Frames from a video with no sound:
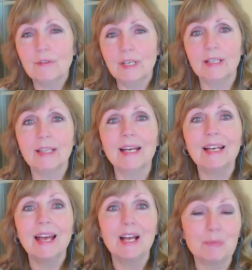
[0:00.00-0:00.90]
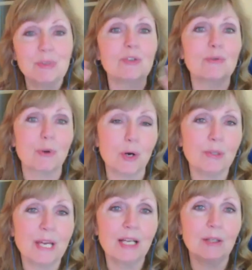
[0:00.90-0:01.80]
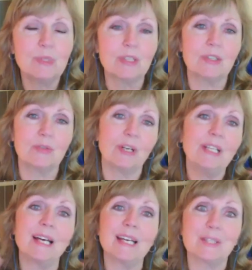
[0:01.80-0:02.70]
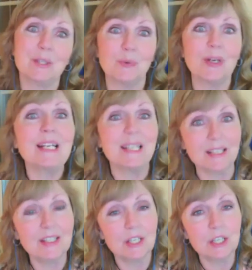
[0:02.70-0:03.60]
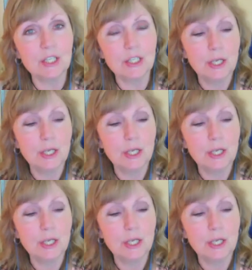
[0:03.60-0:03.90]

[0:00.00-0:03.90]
That that helps us grow. That helps us realize when it is good.